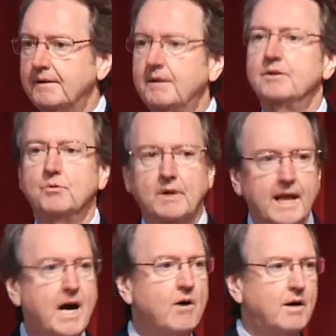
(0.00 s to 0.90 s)
to
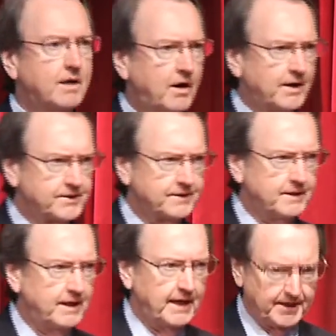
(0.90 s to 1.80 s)
allow a cost
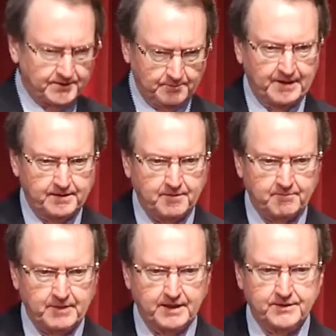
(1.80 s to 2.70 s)
estimate.
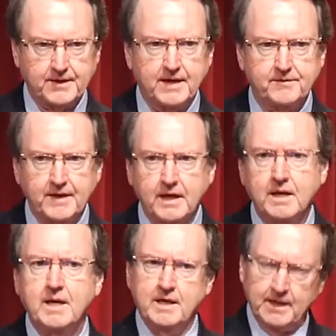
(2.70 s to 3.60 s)
Because I think,
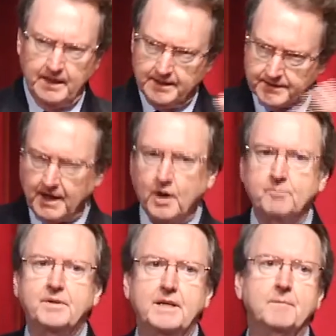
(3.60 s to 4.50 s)
as I
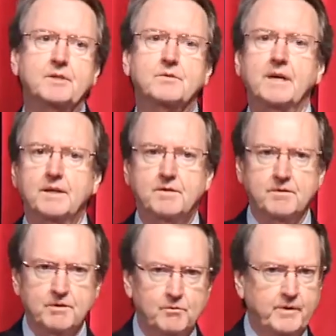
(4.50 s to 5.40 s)
hope to demonstrate to
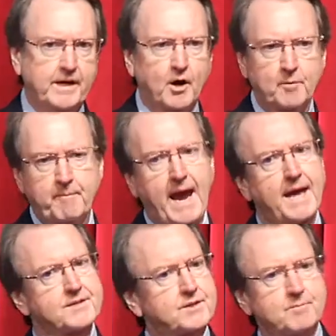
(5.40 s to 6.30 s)
you, we are
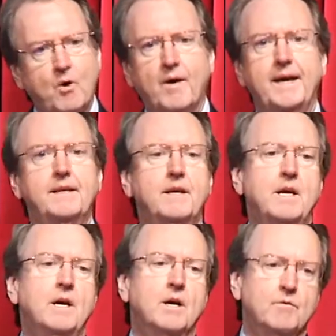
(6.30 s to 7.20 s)
past the point
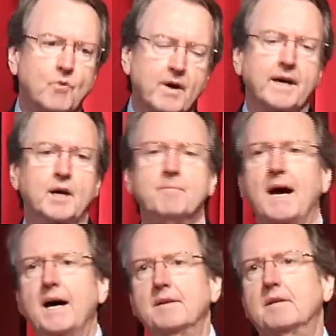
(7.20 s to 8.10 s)
of worrying
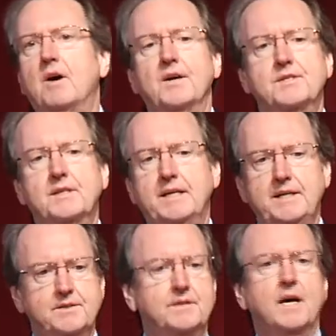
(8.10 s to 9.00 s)
about cost
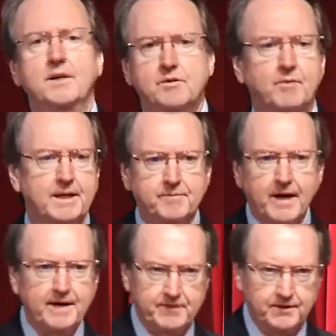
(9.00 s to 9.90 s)
studies done
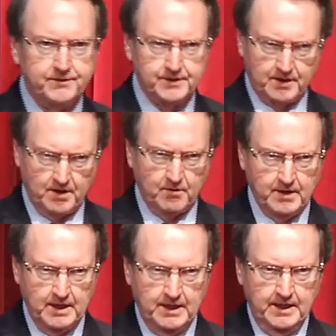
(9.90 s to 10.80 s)
25 years ago.
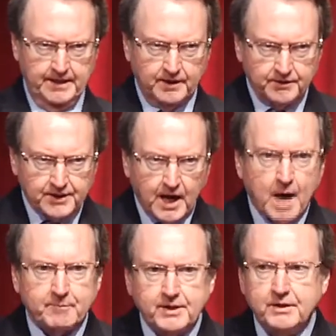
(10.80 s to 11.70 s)
And there is an
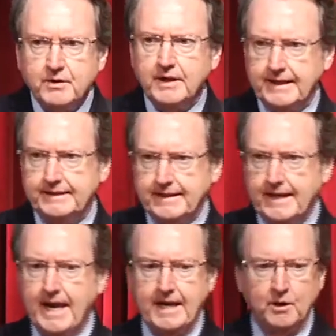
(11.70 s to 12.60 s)
opportunity
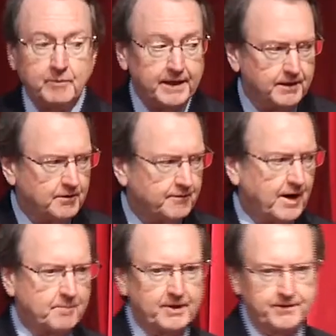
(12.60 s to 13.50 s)
today, a window of
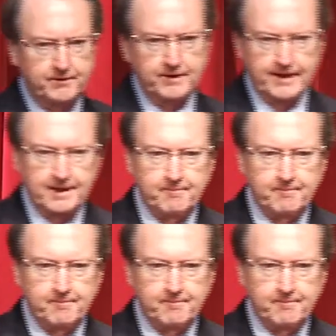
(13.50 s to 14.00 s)
opportunity,